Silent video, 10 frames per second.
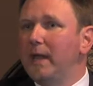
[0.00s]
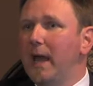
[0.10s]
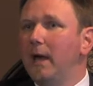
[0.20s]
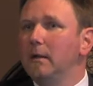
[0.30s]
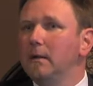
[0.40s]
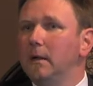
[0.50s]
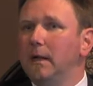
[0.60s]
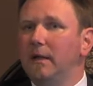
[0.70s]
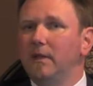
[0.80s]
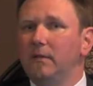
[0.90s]
had.
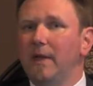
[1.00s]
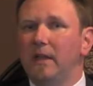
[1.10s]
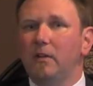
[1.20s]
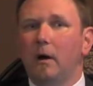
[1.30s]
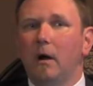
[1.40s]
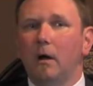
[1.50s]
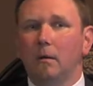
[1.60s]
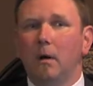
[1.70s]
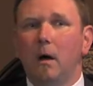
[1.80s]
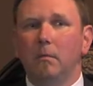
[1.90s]
And I think that's our
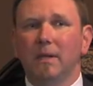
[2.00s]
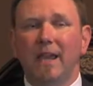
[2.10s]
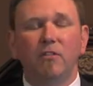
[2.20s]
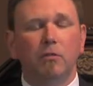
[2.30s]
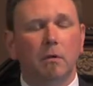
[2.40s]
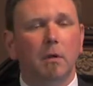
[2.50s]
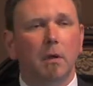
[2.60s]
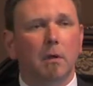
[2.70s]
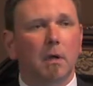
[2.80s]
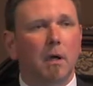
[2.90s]
obligation
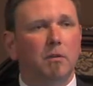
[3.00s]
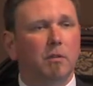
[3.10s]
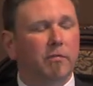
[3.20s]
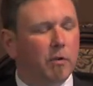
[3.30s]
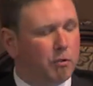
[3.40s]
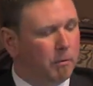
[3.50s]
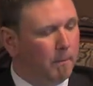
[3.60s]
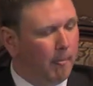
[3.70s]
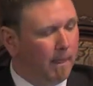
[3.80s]
to the future.